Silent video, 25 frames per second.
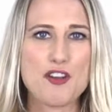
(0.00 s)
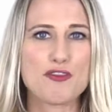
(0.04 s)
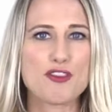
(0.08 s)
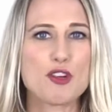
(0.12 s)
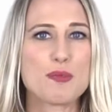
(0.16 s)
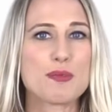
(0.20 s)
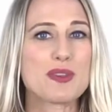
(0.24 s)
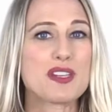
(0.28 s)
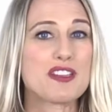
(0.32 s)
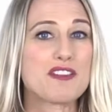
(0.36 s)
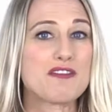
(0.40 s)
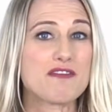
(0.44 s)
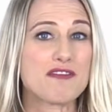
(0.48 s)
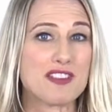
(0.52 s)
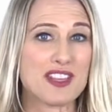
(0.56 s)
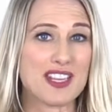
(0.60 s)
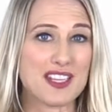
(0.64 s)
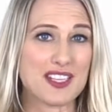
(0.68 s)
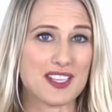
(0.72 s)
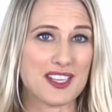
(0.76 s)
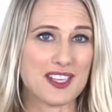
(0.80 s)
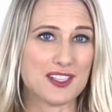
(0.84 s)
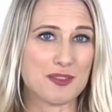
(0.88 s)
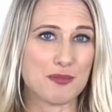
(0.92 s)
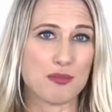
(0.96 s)
from
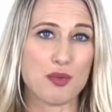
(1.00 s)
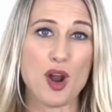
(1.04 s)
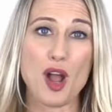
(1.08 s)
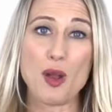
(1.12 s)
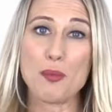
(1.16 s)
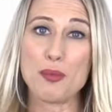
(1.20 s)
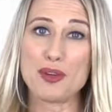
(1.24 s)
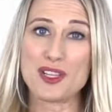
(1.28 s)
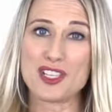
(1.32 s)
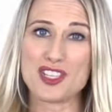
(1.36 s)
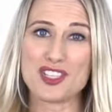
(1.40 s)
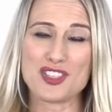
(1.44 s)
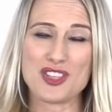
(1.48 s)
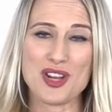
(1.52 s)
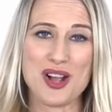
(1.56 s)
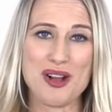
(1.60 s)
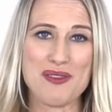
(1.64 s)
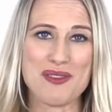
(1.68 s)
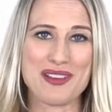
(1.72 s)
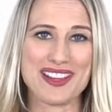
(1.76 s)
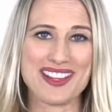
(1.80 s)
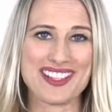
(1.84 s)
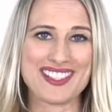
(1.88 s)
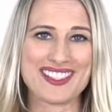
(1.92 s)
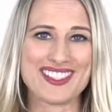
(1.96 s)
convenient property
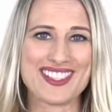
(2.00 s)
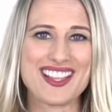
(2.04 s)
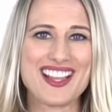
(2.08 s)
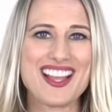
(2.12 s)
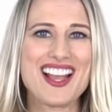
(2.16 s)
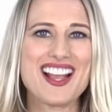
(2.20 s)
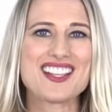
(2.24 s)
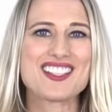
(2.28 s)
showings